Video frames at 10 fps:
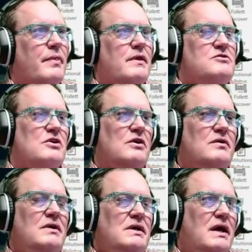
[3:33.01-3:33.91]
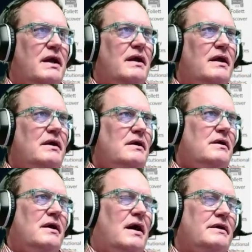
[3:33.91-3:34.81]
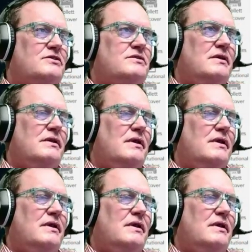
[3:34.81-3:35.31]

So, and I just